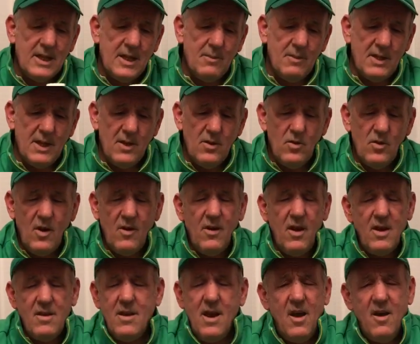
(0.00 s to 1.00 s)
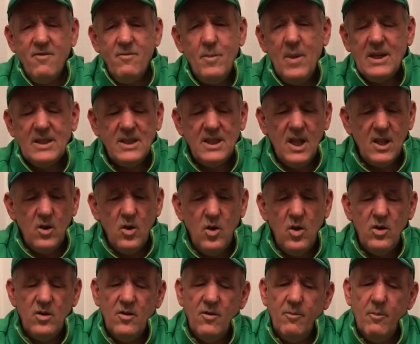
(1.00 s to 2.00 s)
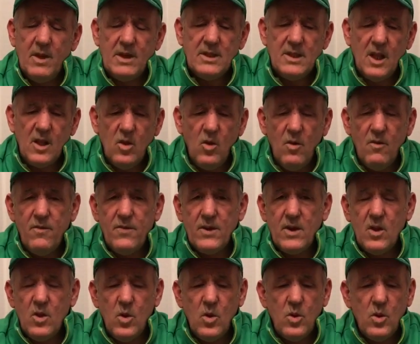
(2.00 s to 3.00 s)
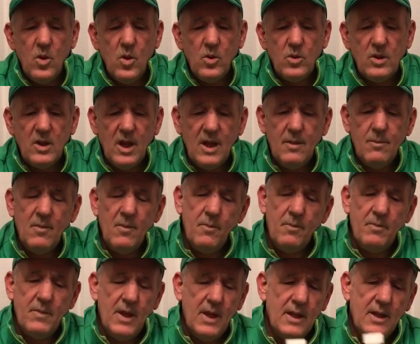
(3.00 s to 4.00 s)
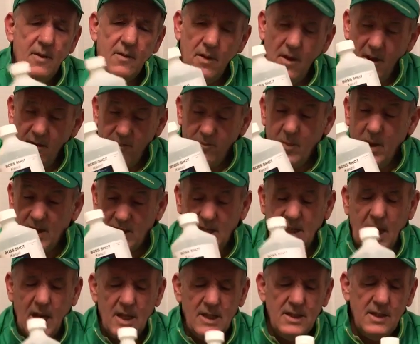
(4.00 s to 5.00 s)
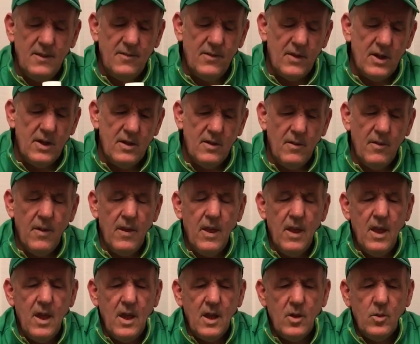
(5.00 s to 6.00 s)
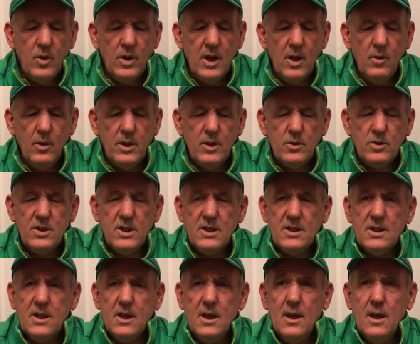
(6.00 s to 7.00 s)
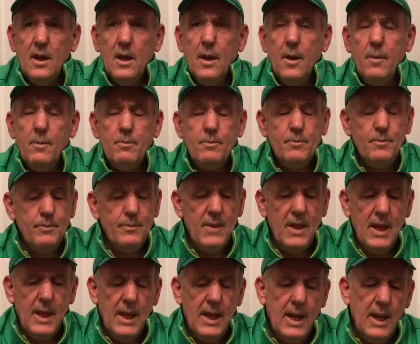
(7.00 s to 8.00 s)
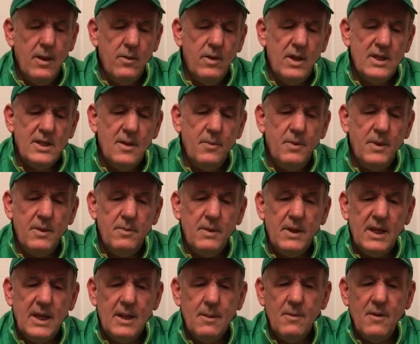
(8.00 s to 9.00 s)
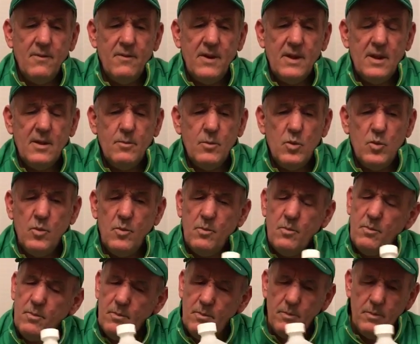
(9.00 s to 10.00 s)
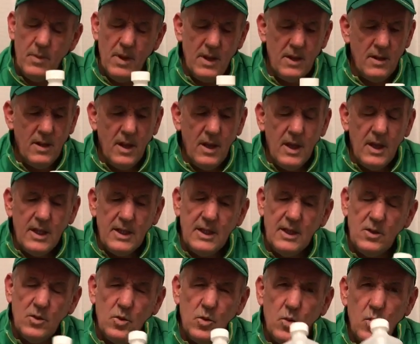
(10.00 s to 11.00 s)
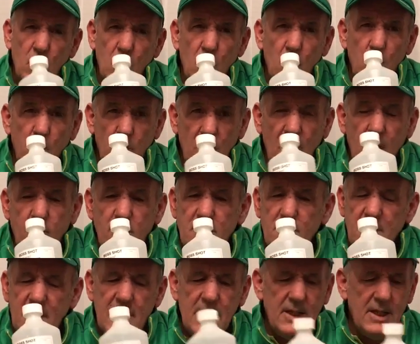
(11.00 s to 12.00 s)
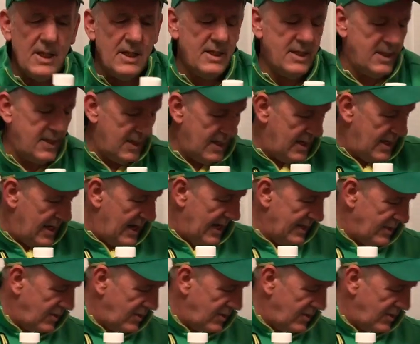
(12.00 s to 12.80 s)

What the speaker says: coming out, I've mixed a lot, and I've mixed a lot for a long time. And I've mixed Kanzi for quite a while since the recipe became available. But, when I was making this, I